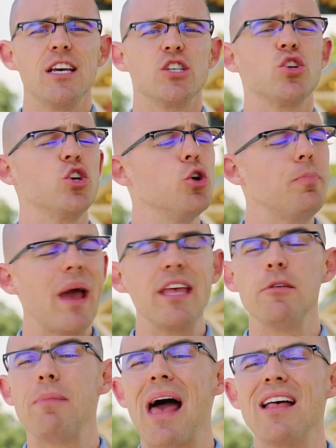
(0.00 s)
So you pay
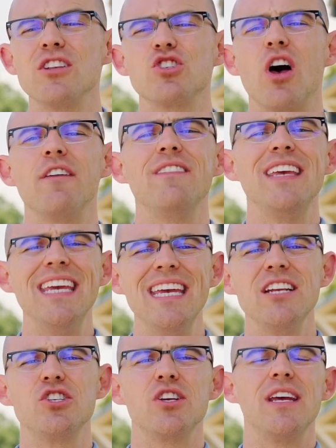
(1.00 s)
the balance off
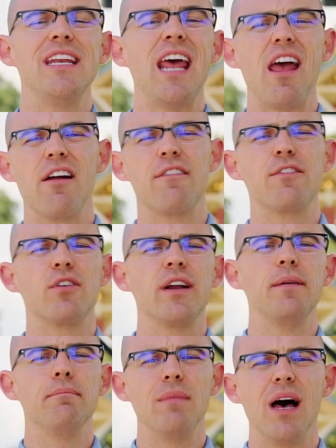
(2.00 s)
each and
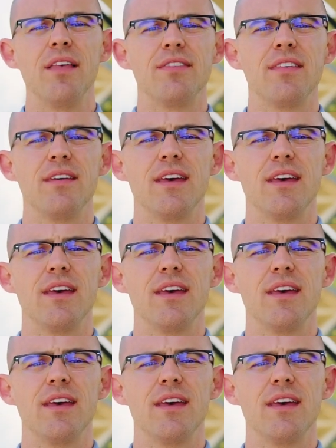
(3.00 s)
every month,